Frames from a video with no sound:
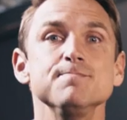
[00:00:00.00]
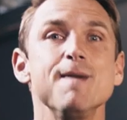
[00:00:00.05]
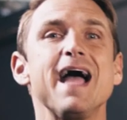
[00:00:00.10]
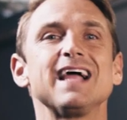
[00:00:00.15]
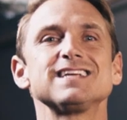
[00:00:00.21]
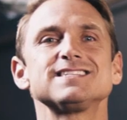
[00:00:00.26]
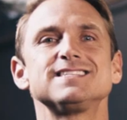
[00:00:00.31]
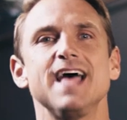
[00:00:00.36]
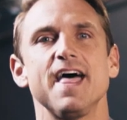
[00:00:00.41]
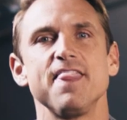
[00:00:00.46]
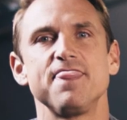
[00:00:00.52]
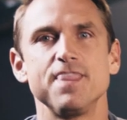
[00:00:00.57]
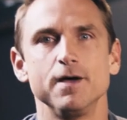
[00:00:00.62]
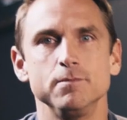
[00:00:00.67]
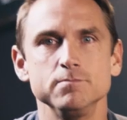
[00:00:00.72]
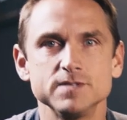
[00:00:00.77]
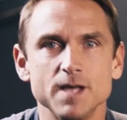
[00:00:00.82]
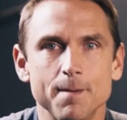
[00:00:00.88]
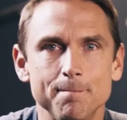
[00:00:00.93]
Smash that
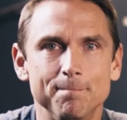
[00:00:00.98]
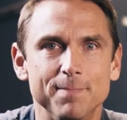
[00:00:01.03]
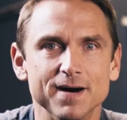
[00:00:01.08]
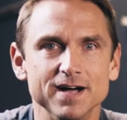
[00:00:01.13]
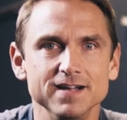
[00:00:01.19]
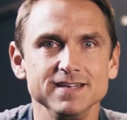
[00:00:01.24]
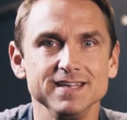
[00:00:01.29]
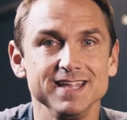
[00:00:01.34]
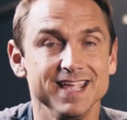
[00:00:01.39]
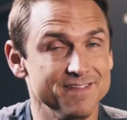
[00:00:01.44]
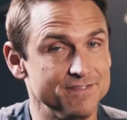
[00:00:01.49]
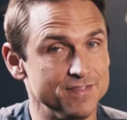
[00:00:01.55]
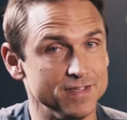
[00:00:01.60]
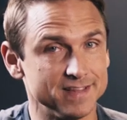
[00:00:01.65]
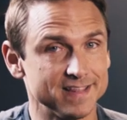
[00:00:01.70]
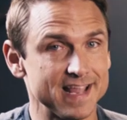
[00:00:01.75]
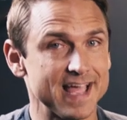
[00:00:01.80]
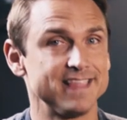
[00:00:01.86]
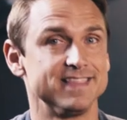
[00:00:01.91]
thumbs up button if
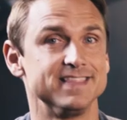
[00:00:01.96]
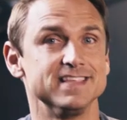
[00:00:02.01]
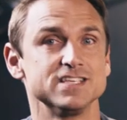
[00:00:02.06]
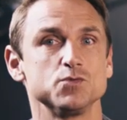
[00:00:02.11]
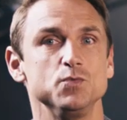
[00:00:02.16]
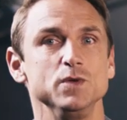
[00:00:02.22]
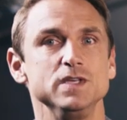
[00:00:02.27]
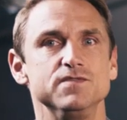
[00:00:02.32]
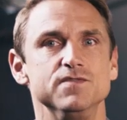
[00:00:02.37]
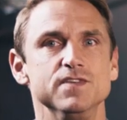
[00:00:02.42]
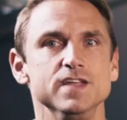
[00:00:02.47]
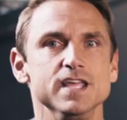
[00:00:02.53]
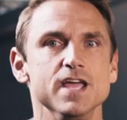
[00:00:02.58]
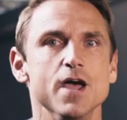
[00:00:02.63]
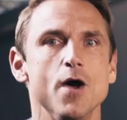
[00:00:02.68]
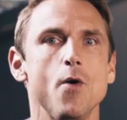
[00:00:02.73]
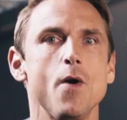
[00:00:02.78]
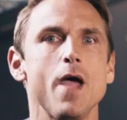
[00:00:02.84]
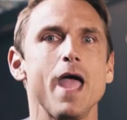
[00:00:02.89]
you liked this week's
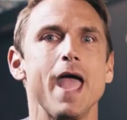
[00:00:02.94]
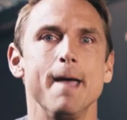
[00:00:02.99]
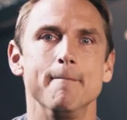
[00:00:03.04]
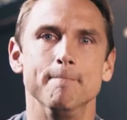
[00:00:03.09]
video